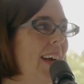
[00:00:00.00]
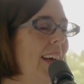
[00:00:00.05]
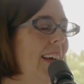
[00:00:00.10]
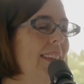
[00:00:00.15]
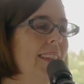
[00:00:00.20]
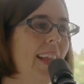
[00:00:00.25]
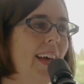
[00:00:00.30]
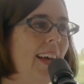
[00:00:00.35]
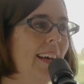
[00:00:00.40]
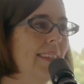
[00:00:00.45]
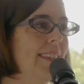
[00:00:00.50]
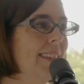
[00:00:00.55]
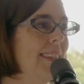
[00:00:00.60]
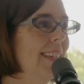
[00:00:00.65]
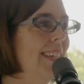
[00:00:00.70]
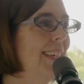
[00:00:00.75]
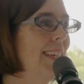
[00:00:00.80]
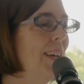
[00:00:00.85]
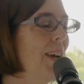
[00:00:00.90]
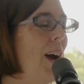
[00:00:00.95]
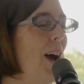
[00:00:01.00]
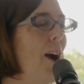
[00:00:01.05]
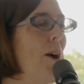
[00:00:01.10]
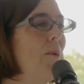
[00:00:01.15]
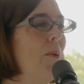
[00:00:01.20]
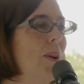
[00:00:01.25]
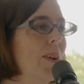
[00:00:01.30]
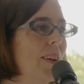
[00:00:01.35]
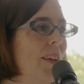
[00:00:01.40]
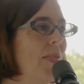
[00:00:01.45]
And lastly,
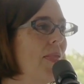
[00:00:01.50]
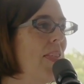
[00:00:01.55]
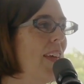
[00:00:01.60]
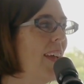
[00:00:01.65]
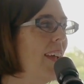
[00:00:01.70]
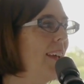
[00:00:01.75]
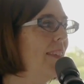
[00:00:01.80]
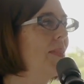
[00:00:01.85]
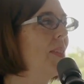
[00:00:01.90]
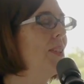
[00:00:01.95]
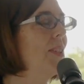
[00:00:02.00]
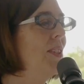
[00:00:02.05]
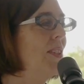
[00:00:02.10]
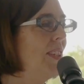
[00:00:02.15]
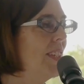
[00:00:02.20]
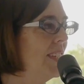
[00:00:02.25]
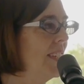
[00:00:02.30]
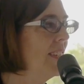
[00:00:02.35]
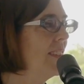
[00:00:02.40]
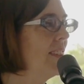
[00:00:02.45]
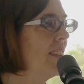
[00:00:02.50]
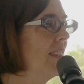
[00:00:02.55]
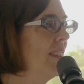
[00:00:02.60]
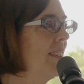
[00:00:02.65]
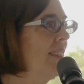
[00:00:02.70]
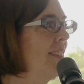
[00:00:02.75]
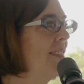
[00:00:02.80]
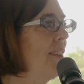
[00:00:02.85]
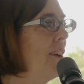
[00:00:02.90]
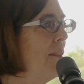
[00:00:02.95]
I want to thank the
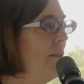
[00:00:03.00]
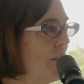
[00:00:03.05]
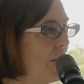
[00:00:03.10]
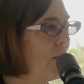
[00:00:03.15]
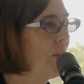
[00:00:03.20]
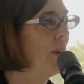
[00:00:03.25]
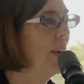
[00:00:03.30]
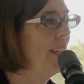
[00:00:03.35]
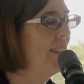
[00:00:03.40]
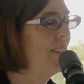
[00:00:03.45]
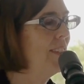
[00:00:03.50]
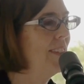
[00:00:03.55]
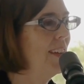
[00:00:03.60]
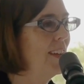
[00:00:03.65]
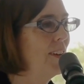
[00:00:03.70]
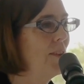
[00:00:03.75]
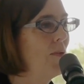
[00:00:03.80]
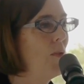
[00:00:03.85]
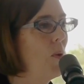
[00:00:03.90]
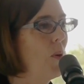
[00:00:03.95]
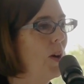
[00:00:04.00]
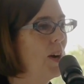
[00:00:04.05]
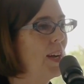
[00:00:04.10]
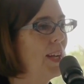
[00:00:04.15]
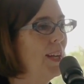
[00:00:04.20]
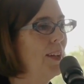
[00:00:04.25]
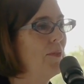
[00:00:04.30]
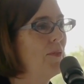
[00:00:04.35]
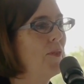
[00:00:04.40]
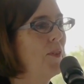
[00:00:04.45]
citizens of the great state of
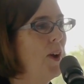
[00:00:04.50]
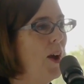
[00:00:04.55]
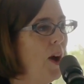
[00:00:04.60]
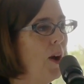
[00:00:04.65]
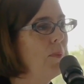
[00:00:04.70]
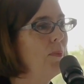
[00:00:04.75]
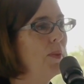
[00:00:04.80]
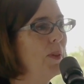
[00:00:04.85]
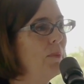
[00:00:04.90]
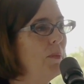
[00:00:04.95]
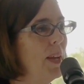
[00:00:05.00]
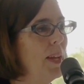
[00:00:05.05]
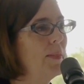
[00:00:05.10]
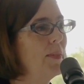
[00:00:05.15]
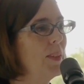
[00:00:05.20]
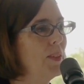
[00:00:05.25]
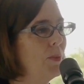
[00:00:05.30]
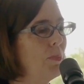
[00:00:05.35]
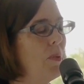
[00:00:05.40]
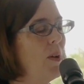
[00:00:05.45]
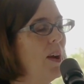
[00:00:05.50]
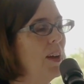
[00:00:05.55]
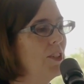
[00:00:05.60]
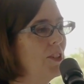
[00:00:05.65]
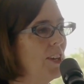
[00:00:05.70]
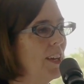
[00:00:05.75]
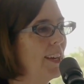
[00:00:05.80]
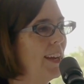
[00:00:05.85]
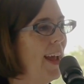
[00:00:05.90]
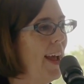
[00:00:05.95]
Oregon for helping make this
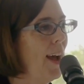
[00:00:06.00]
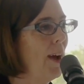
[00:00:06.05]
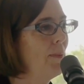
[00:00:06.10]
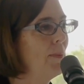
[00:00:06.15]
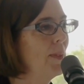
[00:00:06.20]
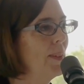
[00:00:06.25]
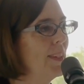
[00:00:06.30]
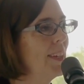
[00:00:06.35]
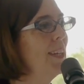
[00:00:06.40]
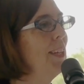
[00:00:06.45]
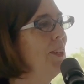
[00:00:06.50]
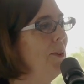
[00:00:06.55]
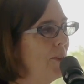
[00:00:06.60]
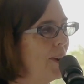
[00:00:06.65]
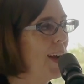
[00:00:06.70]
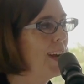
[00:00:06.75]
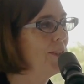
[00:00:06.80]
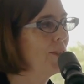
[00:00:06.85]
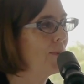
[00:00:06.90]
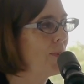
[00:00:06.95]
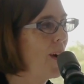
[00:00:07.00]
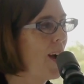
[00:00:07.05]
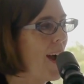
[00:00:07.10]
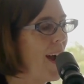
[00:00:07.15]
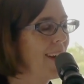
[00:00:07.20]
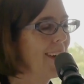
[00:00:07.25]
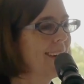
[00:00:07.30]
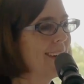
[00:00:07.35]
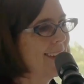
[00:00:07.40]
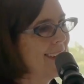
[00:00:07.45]
project happen. You guys
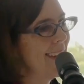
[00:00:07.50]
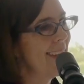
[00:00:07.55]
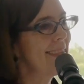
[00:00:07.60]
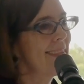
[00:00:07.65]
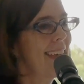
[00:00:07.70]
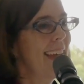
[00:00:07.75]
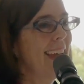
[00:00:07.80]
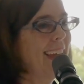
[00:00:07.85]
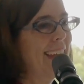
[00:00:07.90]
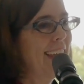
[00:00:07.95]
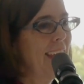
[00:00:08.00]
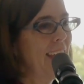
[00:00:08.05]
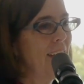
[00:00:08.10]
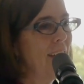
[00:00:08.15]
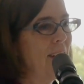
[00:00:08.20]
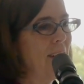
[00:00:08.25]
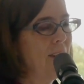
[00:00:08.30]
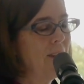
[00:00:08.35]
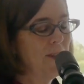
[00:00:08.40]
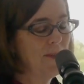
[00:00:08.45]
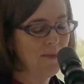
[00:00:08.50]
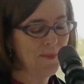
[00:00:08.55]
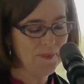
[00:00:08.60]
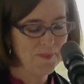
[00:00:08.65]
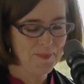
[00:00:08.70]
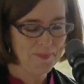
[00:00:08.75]
rock. Thank you.